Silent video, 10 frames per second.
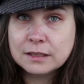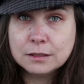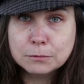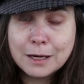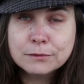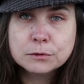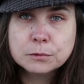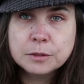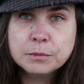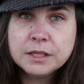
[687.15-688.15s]
deadly
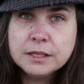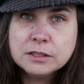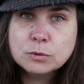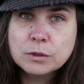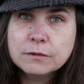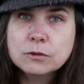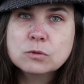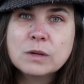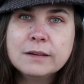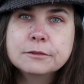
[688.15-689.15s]
rivalry, but each one of
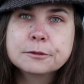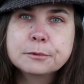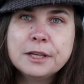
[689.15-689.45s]
those rivals